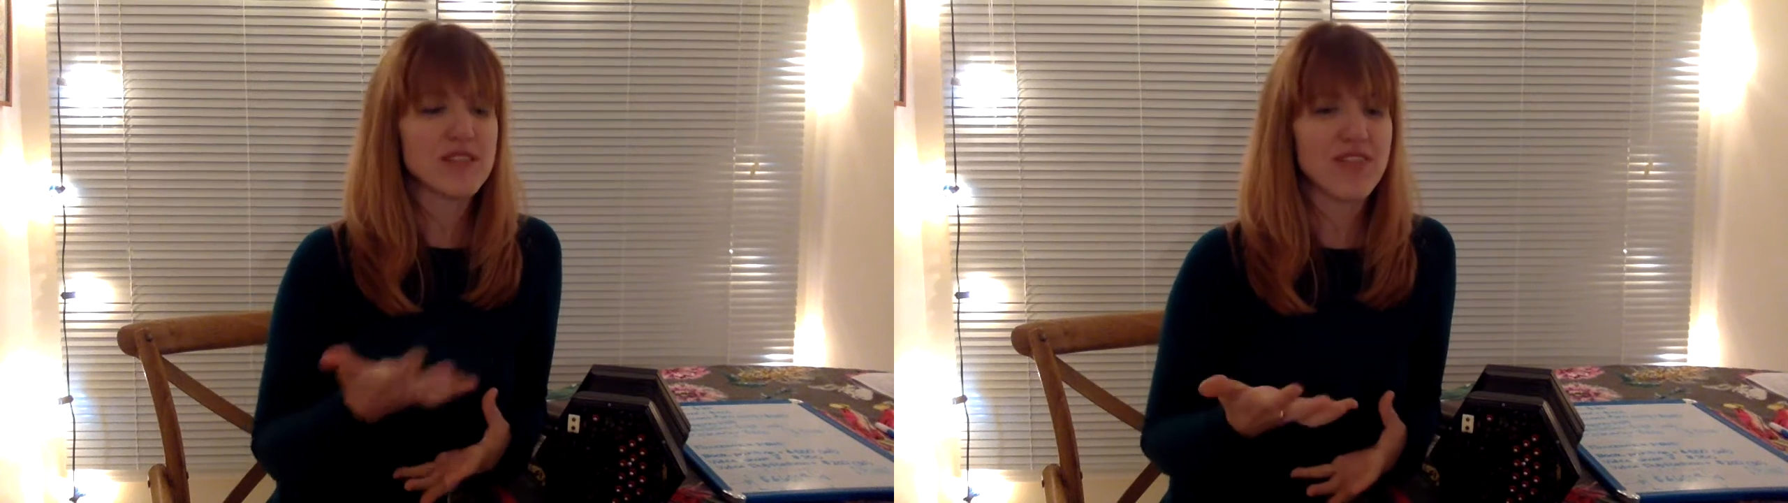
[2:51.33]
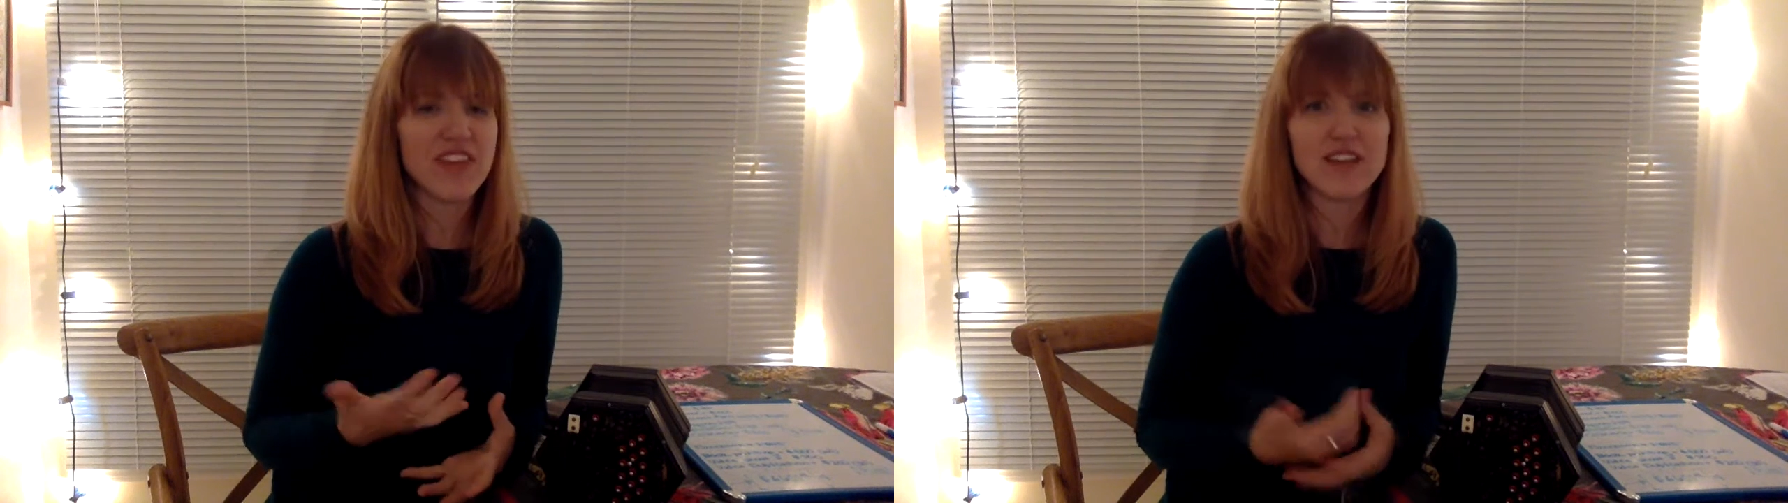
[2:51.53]

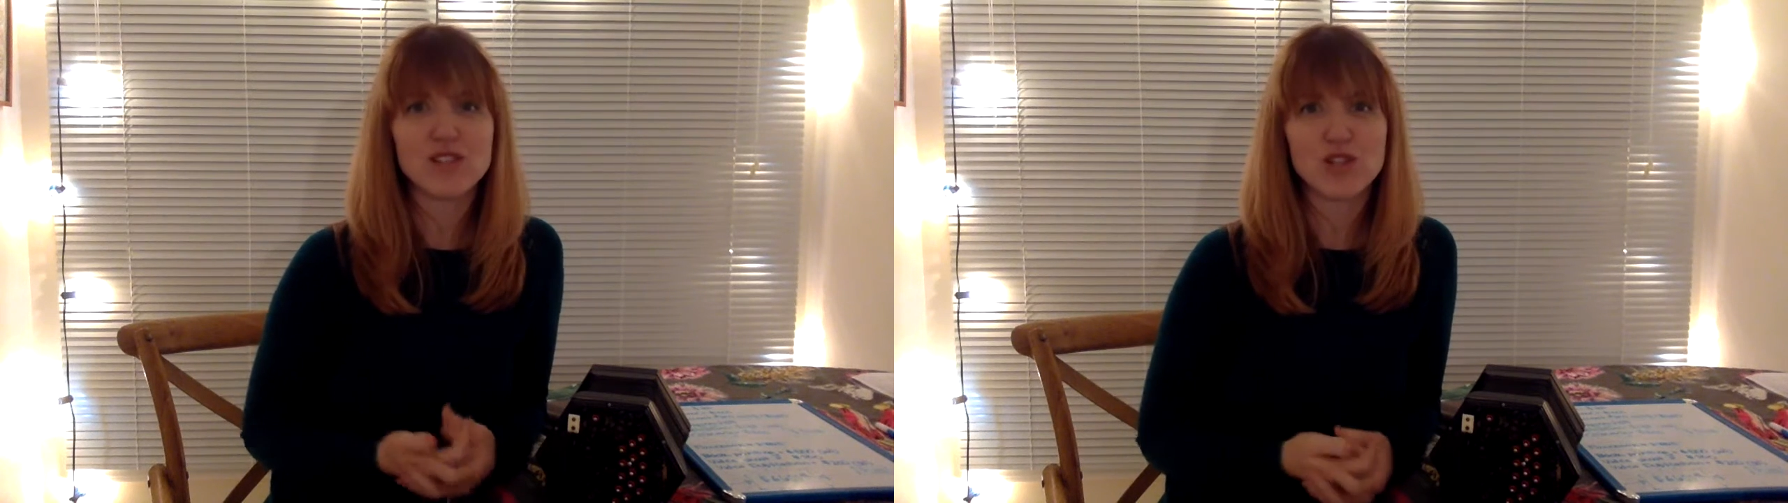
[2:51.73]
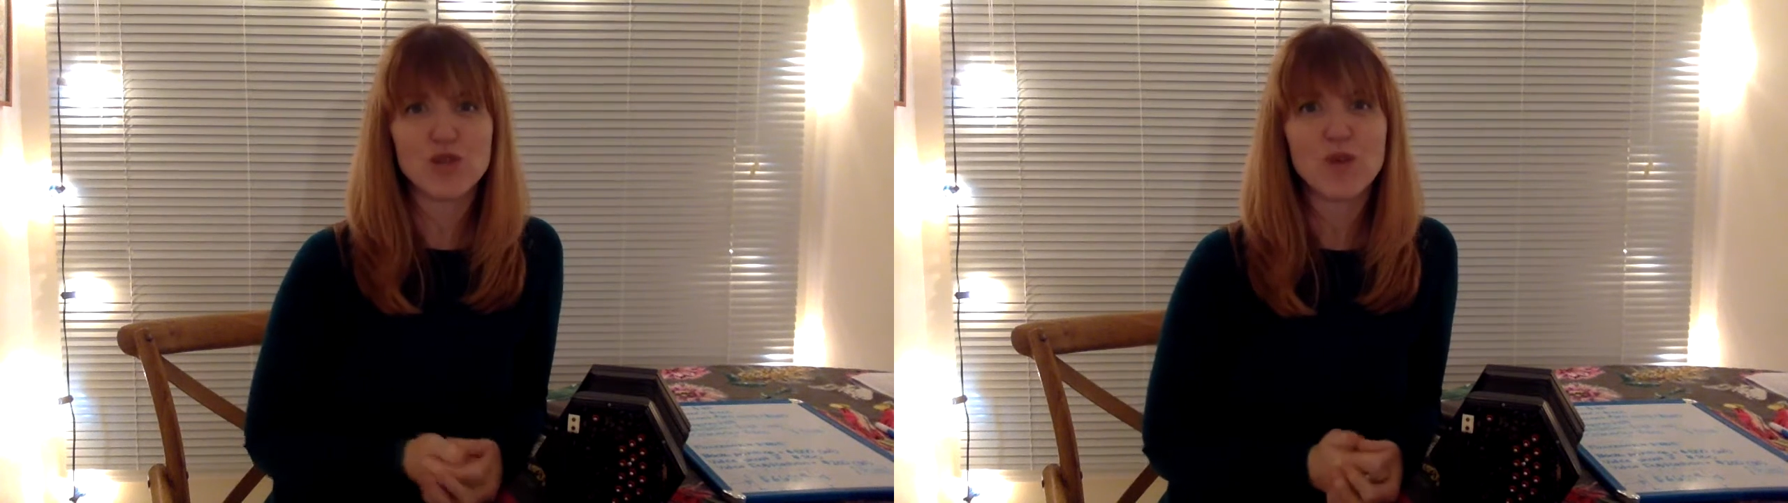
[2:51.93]
and things
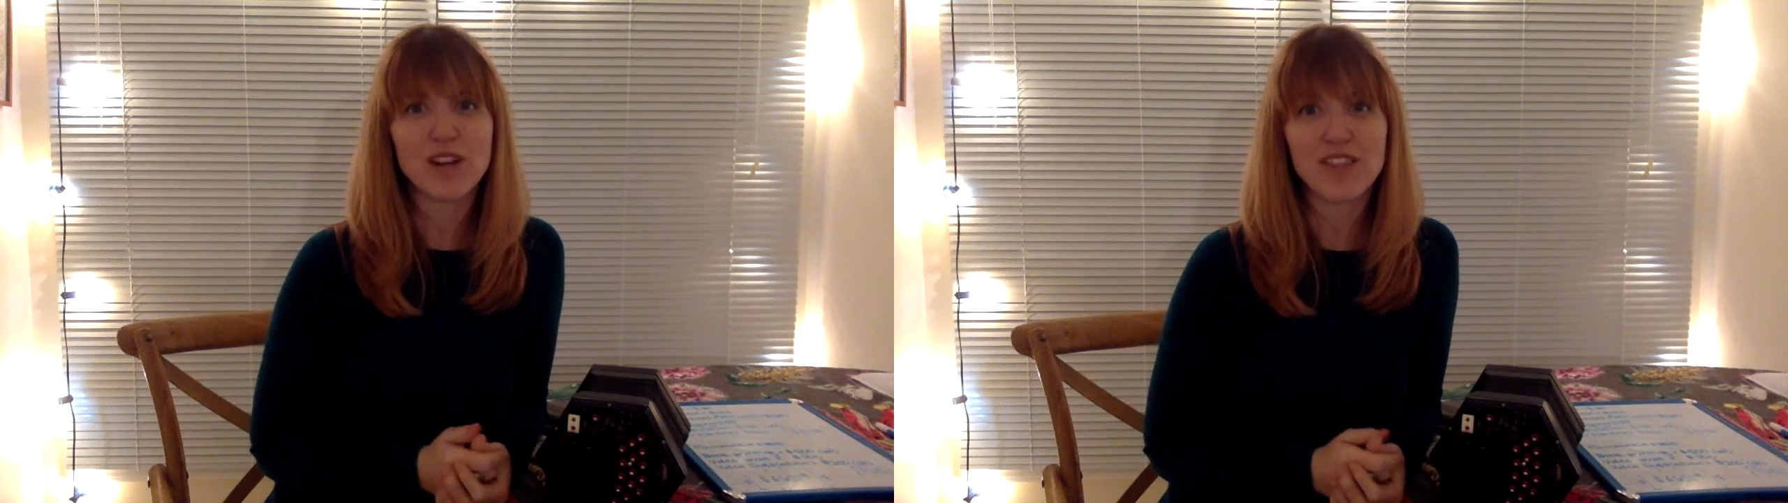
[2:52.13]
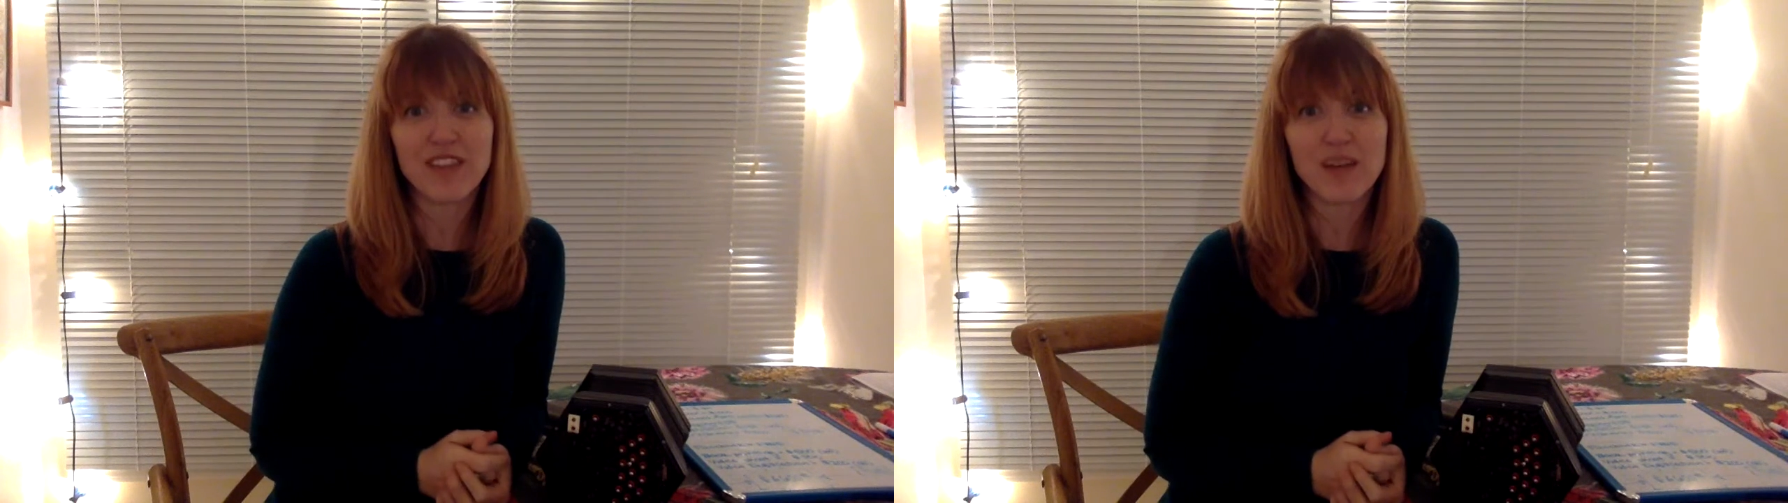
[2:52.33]
that you want
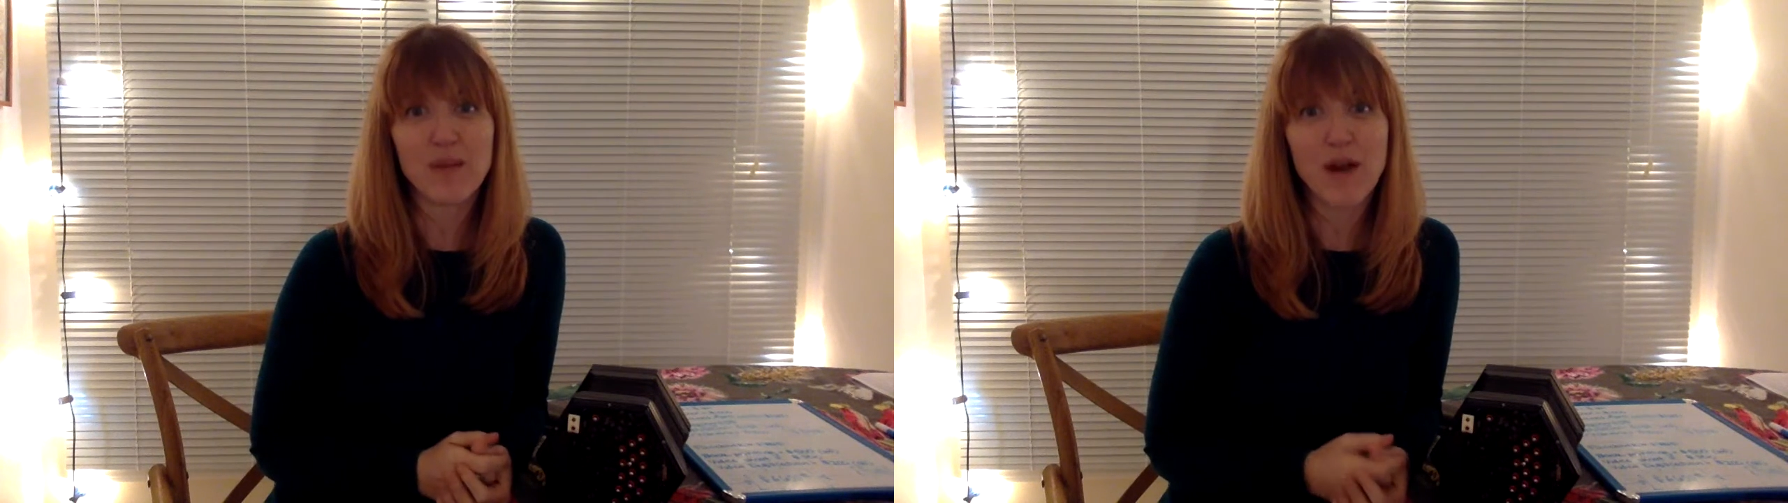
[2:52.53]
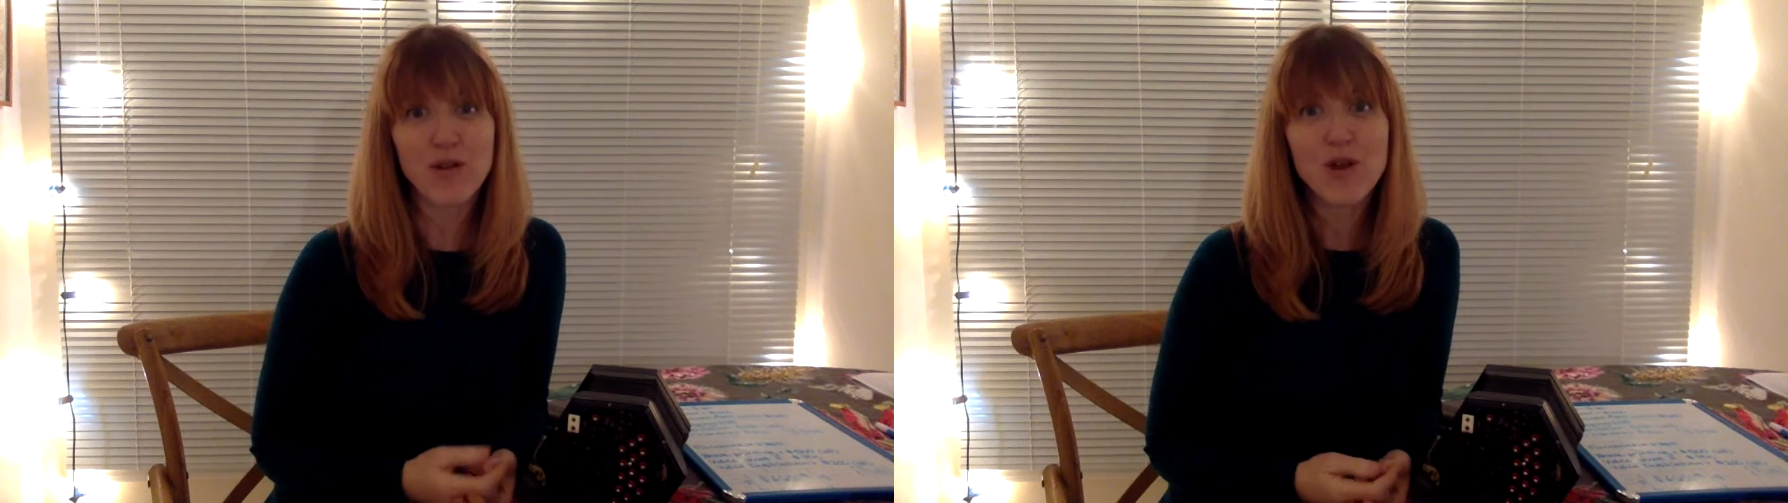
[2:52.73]
to think
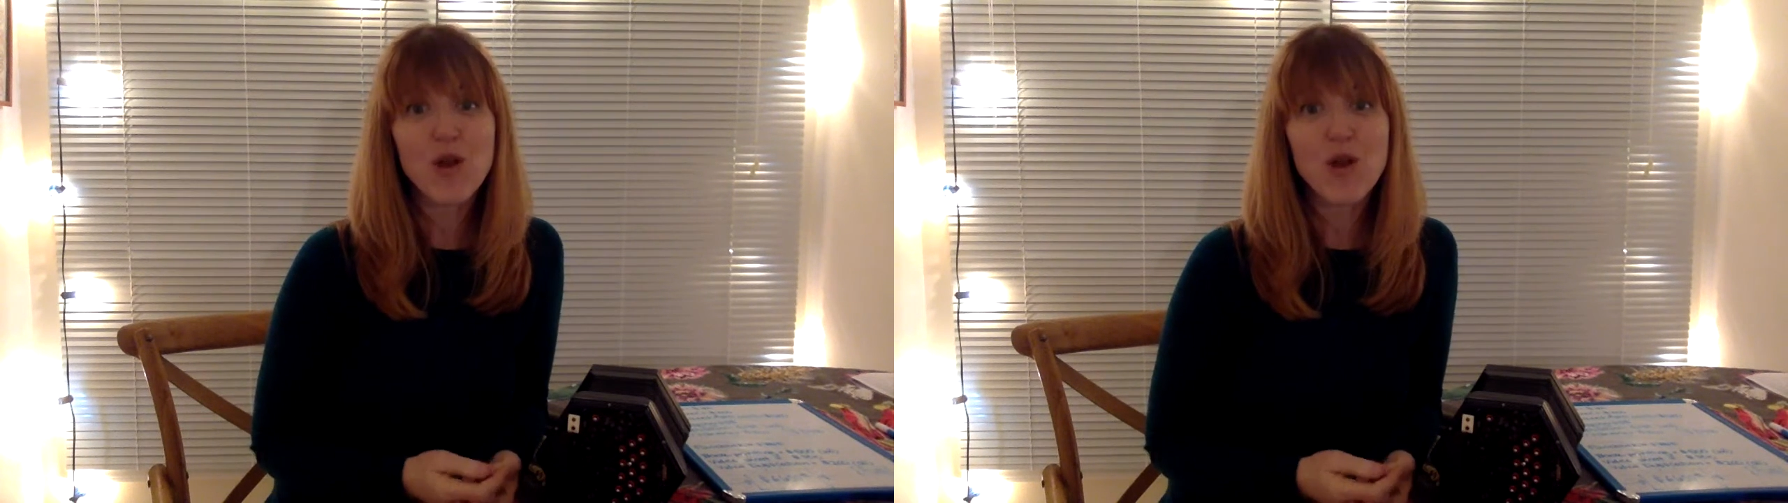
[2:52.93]
about